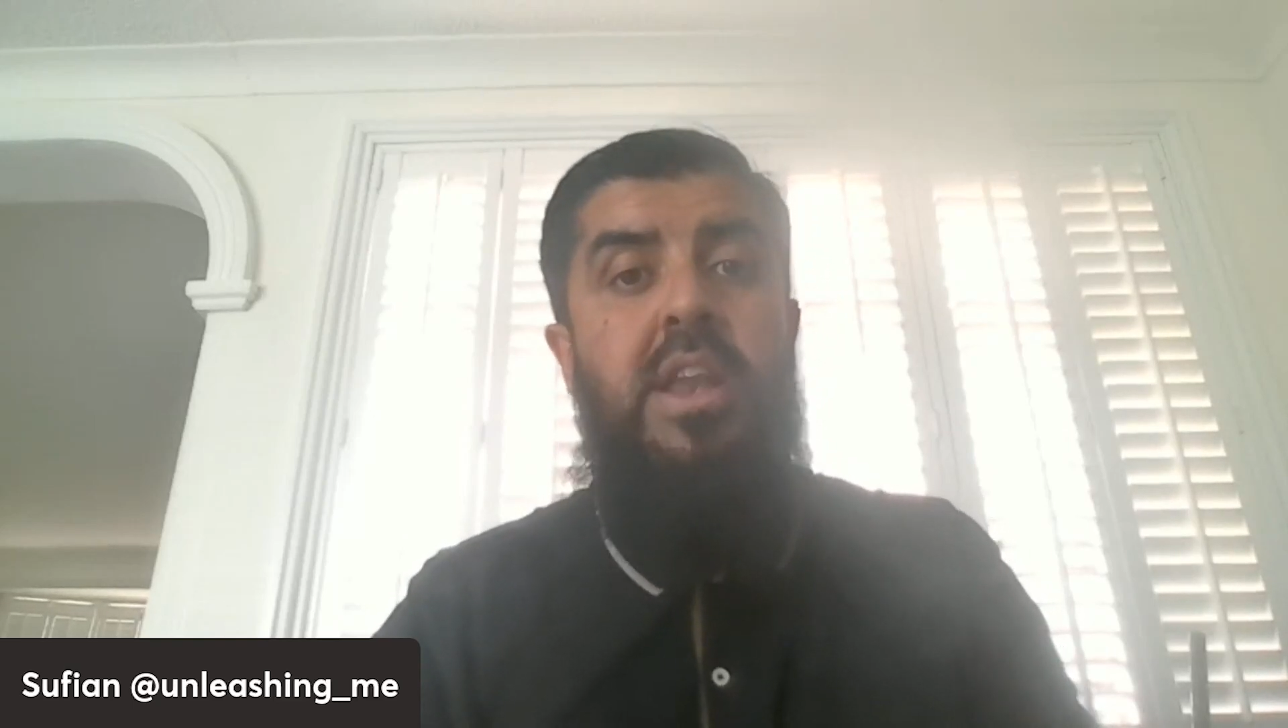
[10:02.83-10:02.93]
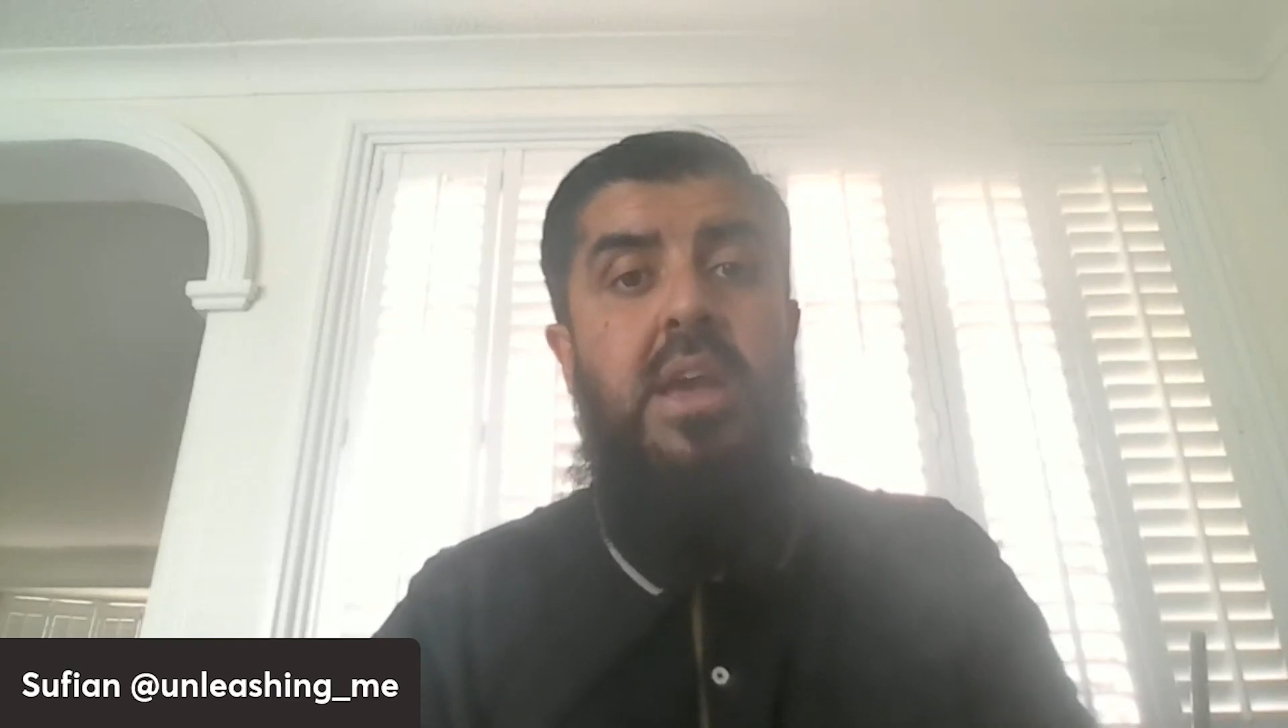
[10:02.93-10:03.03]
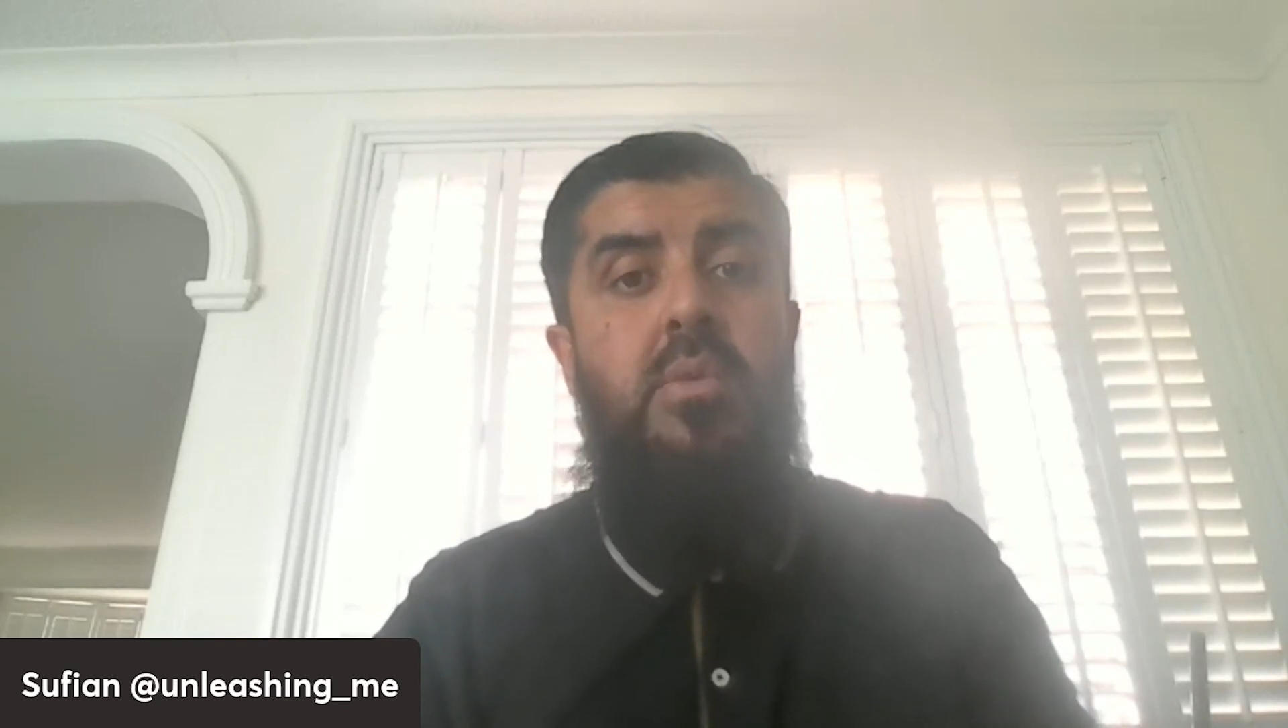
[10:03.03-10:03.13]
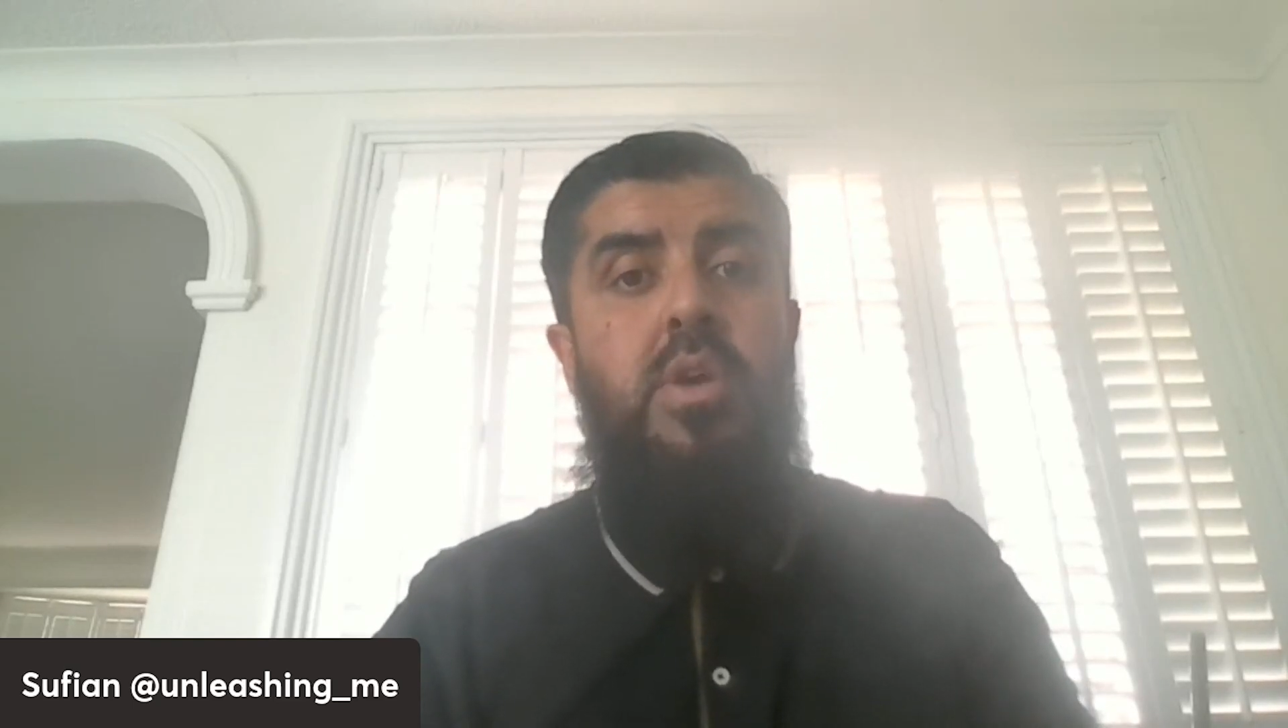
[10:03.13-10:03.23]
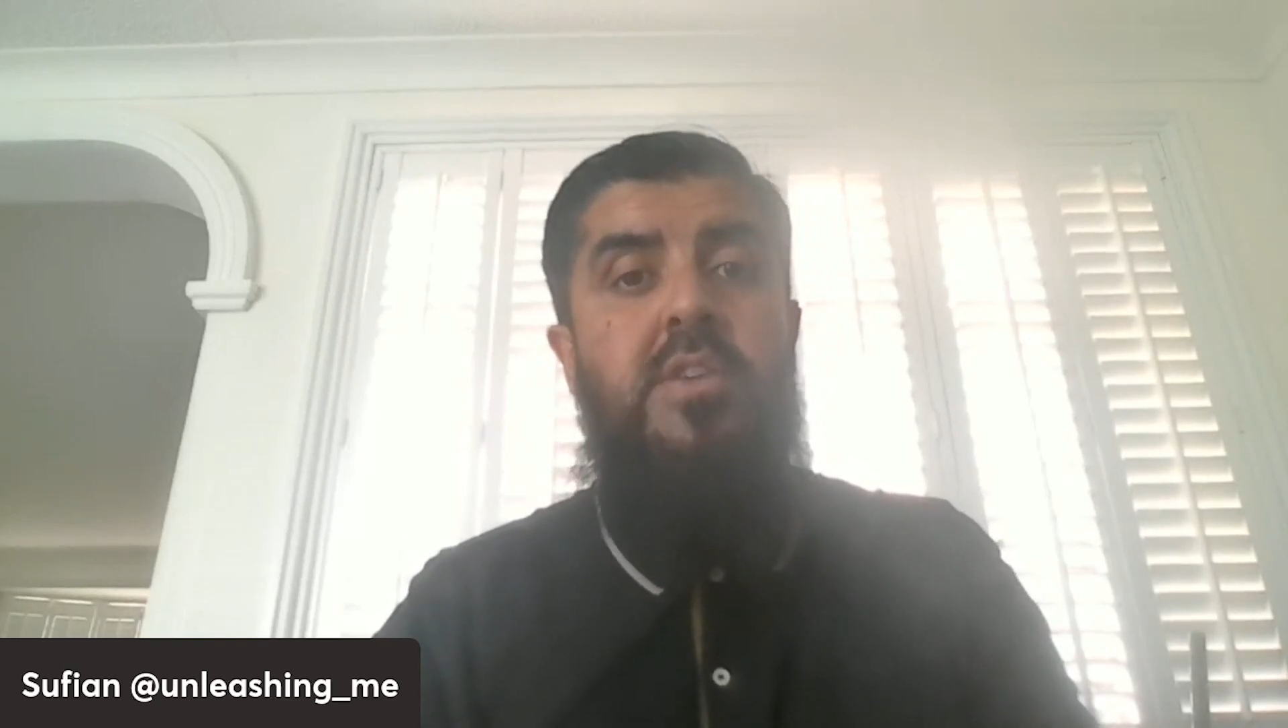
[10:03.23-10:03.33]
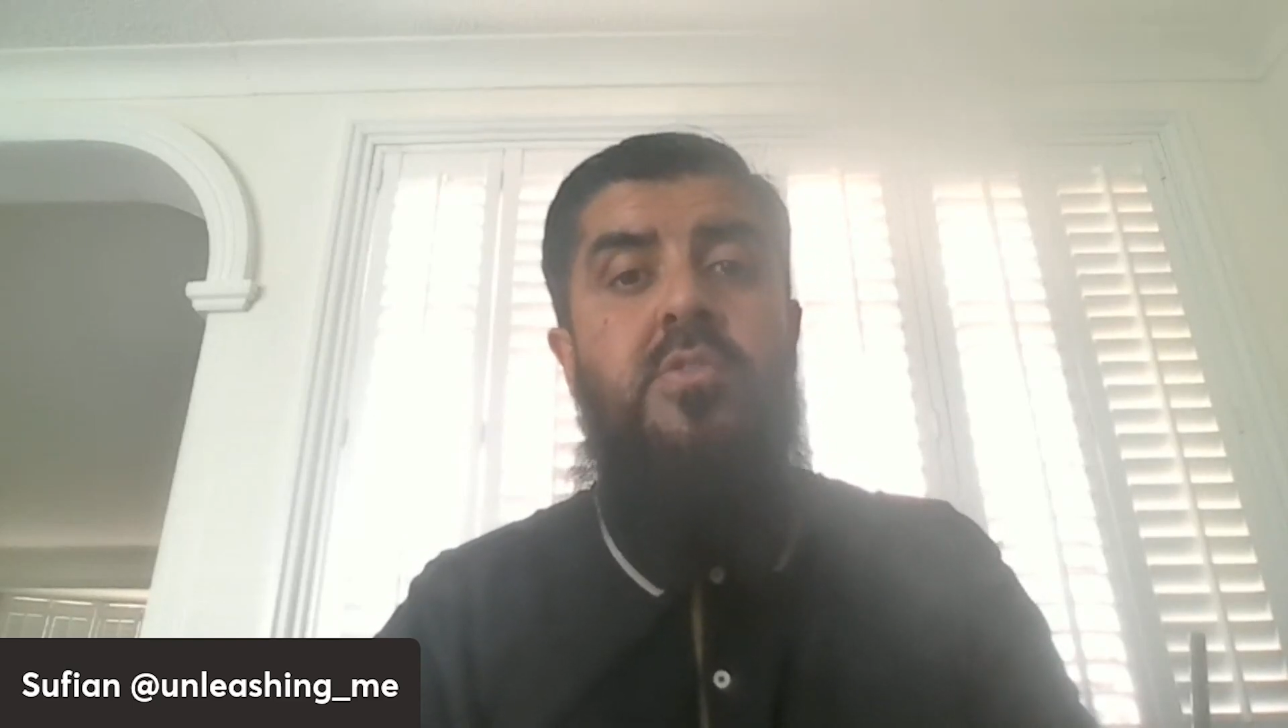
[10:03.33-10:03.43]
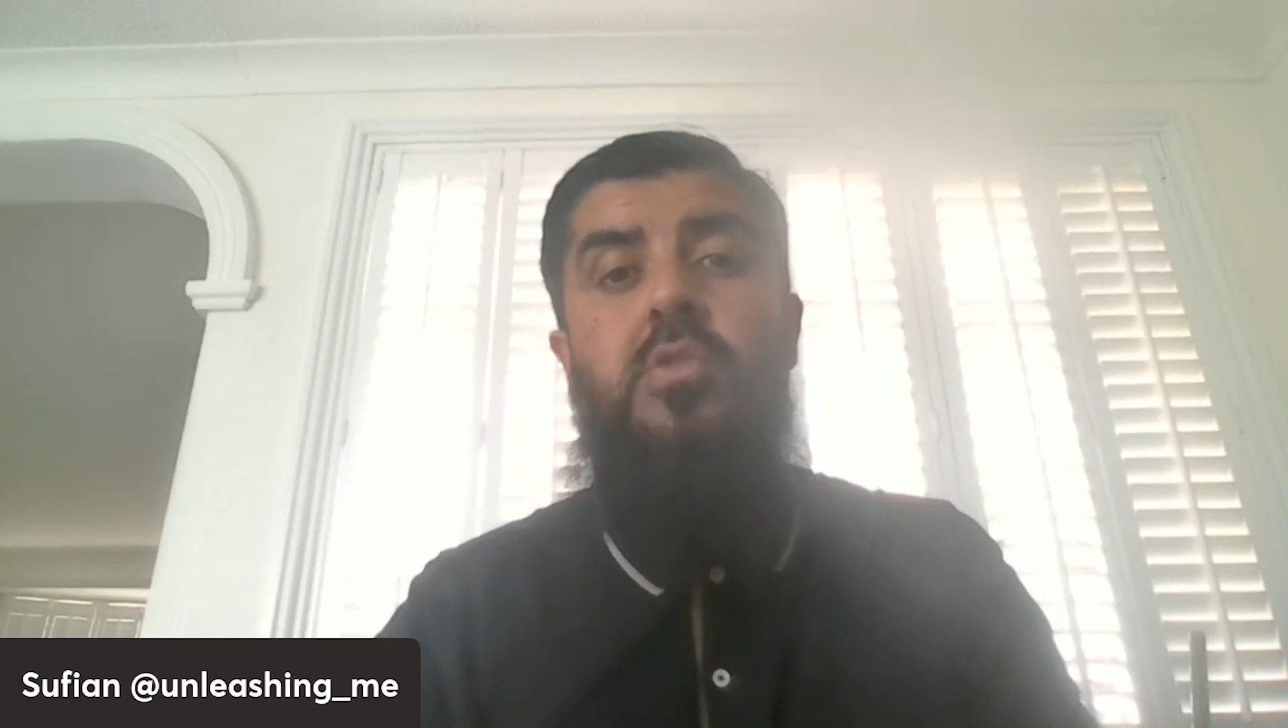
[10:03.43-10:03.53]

networks,